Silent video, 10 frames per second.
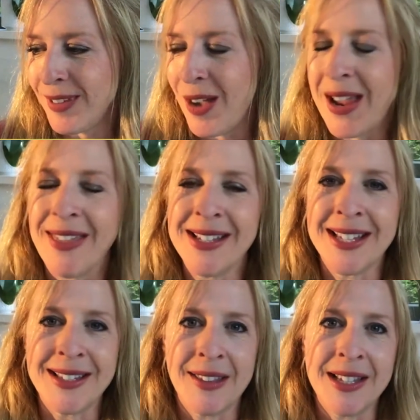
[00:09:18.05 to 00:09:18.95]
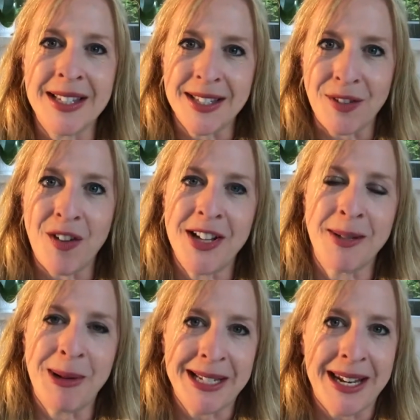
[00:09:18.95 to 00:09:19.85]
Okay, this is advice
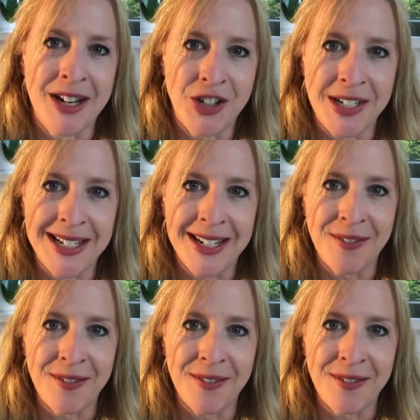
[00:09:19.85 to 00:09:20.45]
that my dad actually did